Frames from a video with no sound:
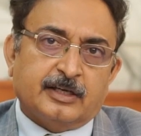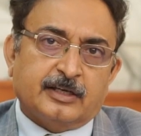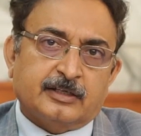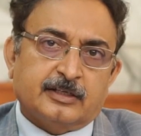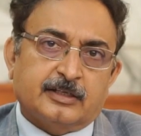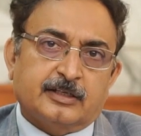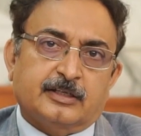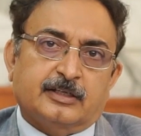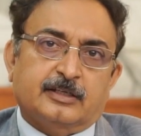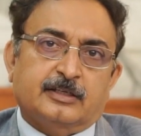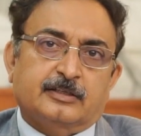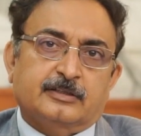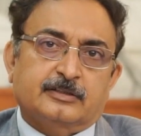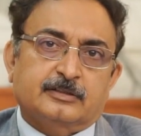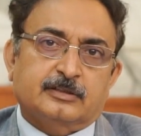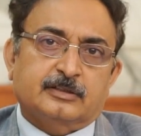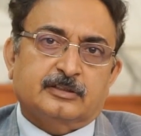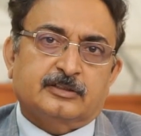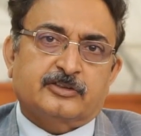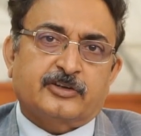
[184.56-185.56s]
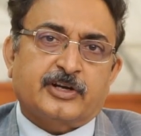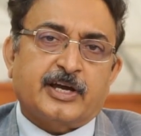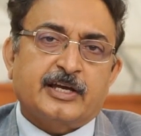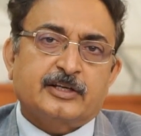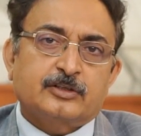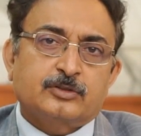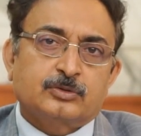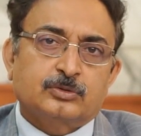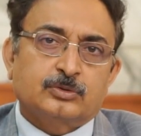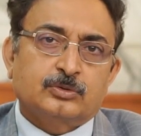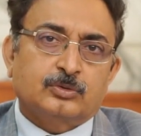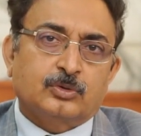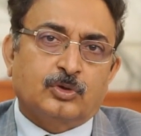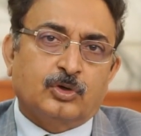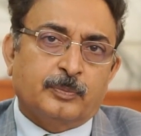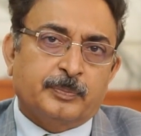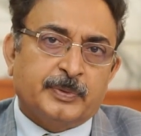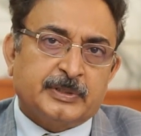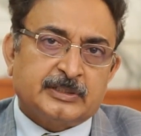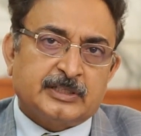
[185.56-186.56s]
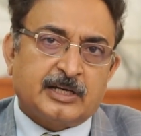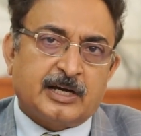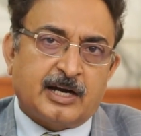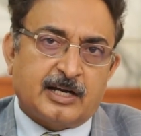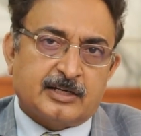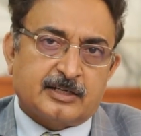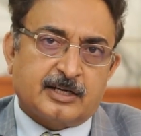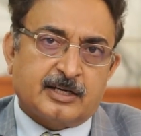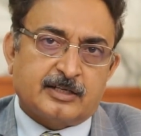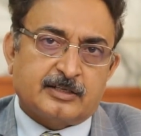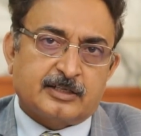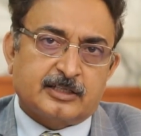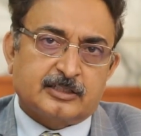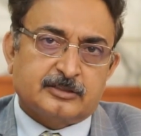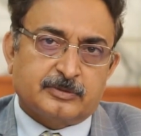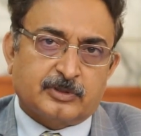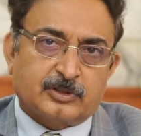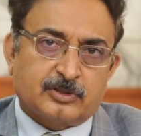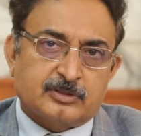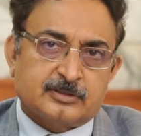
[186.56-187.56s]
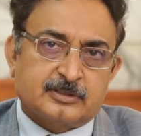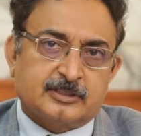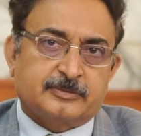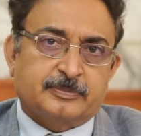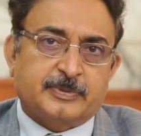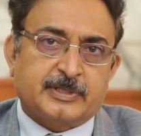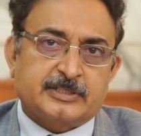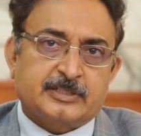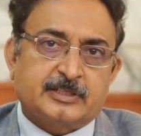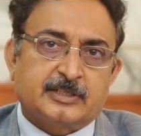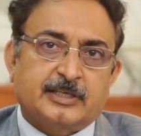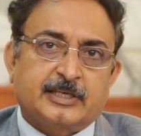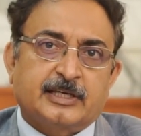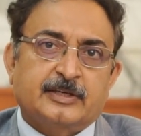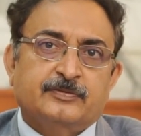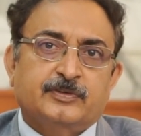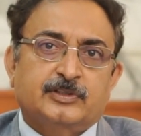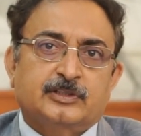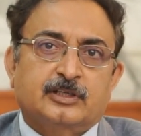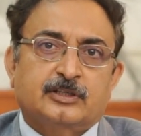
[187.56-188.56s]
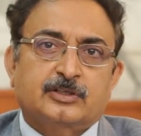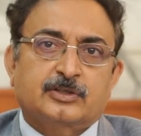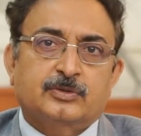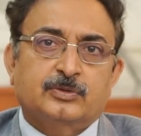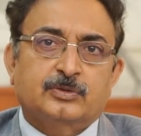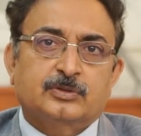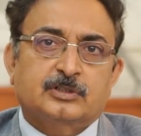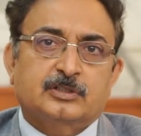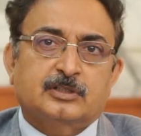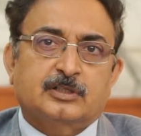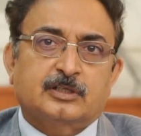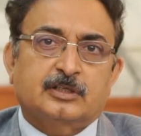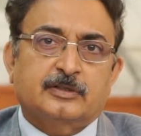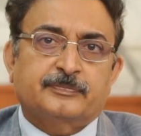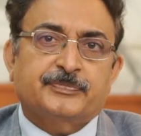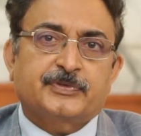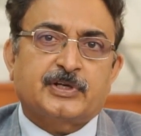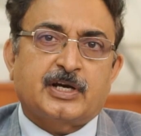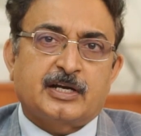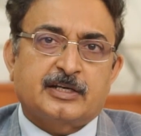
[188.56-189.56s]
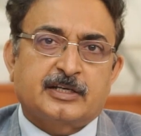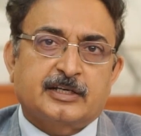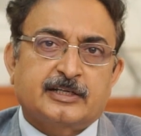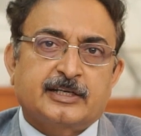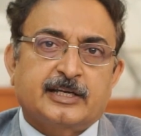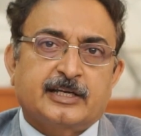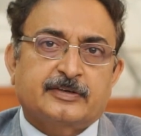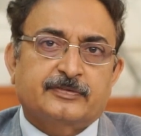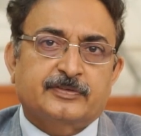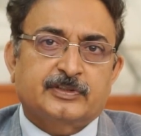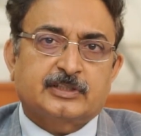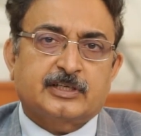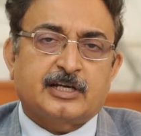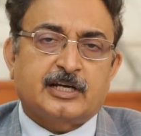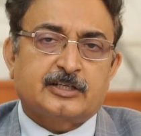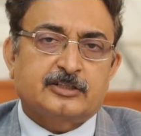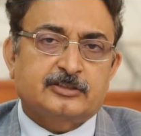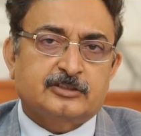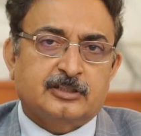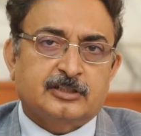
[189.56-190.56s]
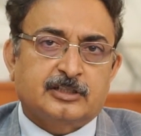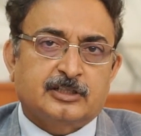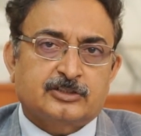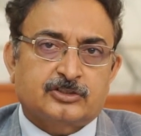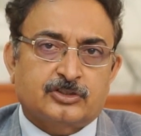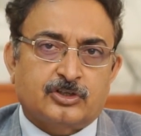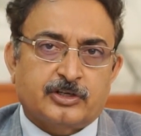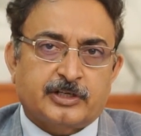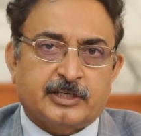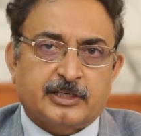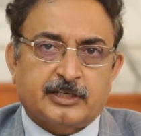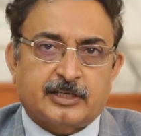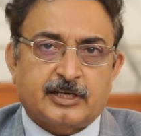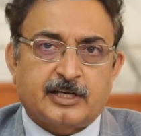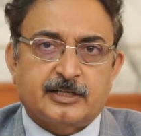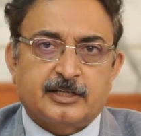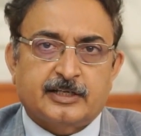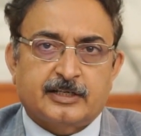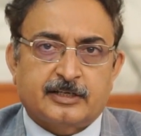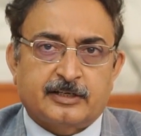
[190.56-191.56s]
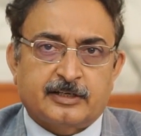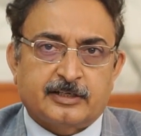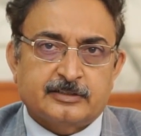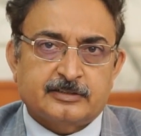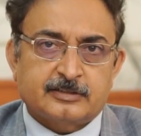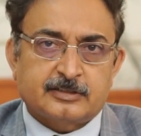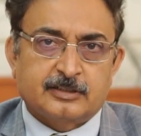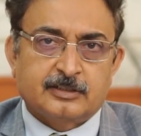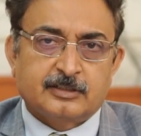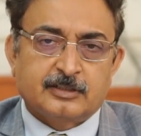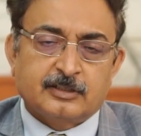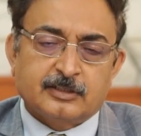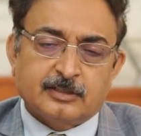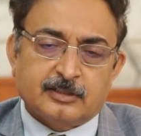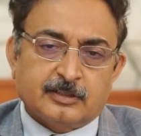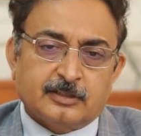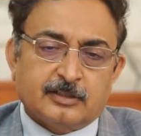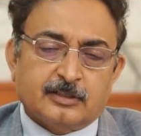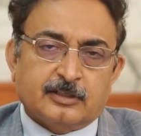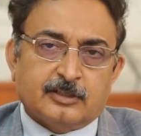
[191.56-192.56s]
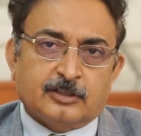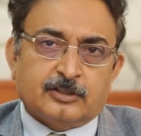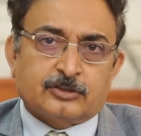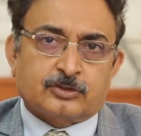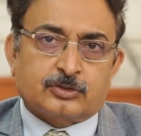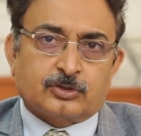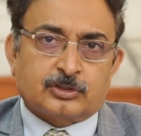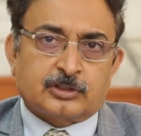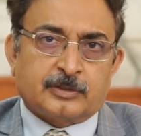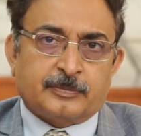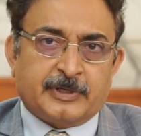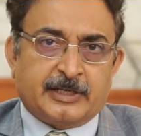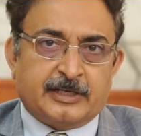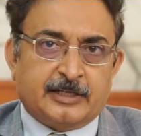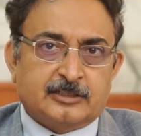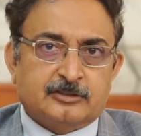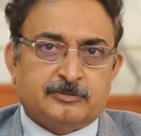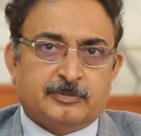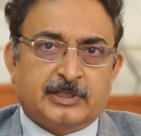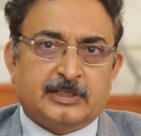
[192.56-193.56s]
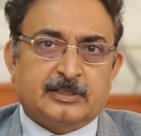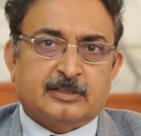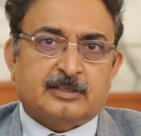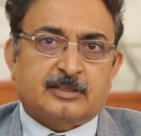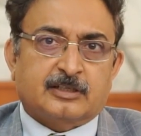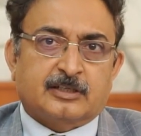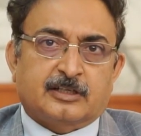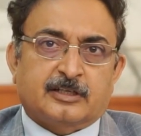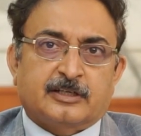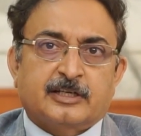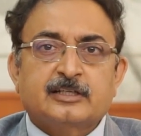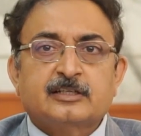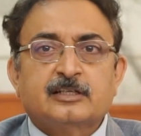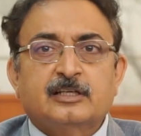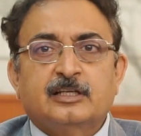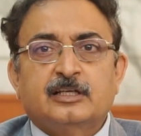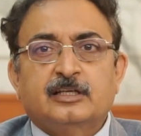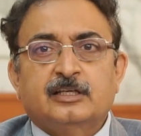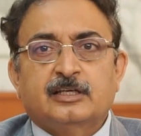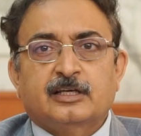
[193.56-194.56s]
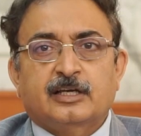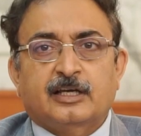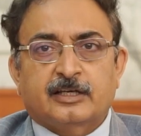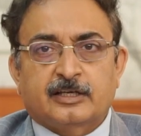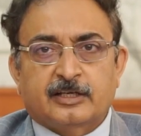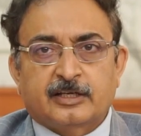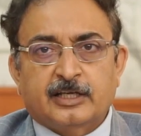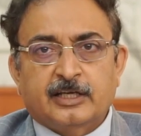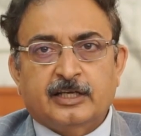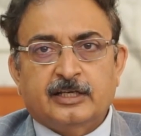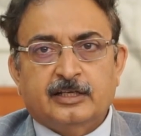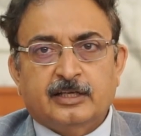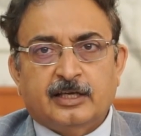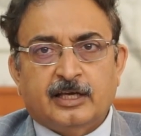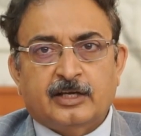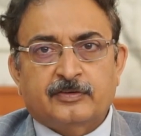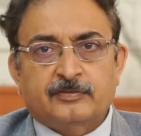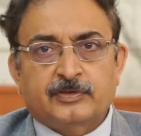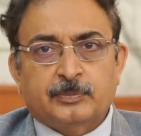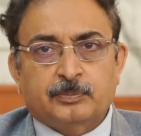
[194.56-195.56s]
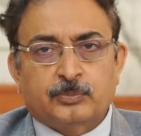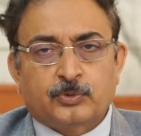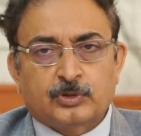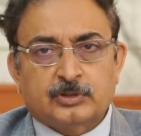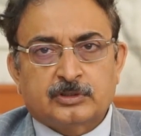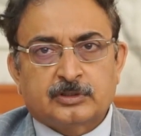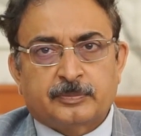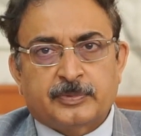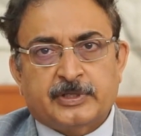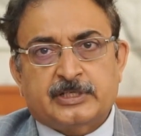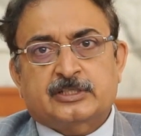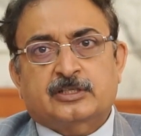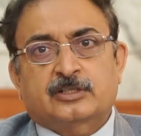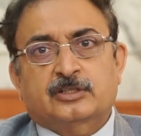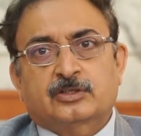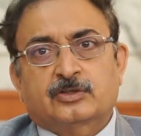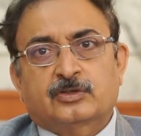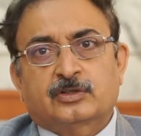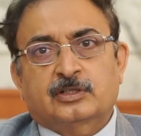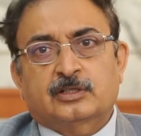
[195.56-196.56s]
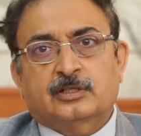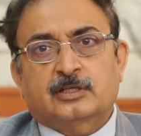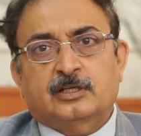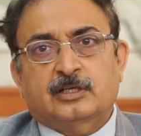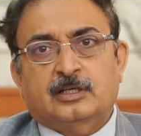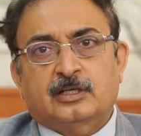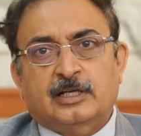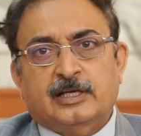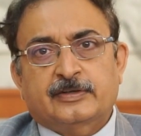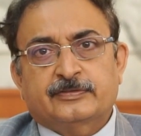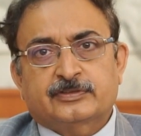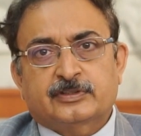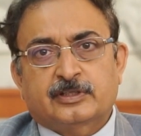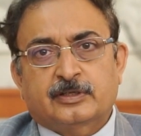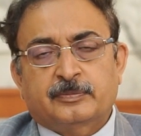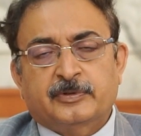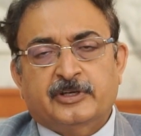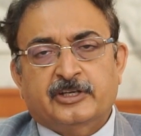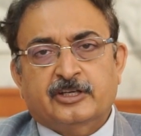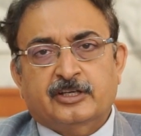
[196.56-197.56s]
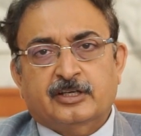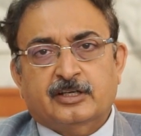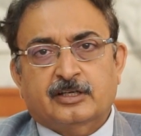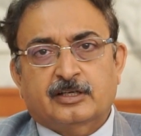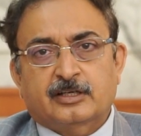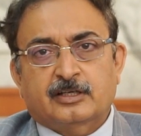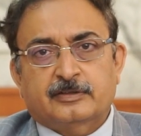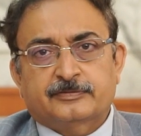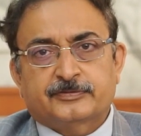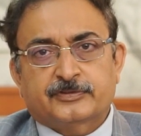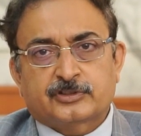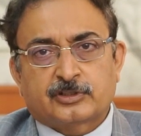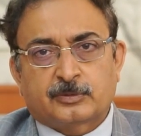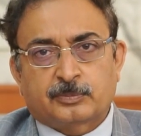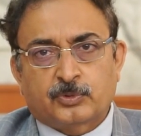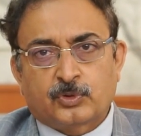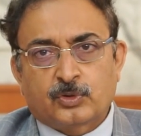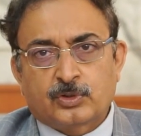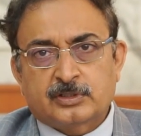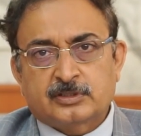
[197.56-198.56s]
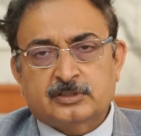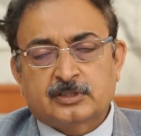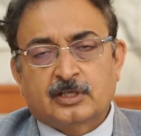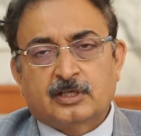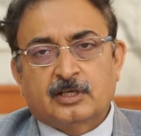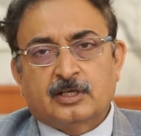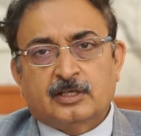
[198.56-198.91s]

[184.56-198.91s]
and uh, try to open the heart arteries because this patient came with acute uh, heart attack with cardiogenic shock and cardiac arrest. So the management uh, readily agreed and we put the patient on uh, life-saving supports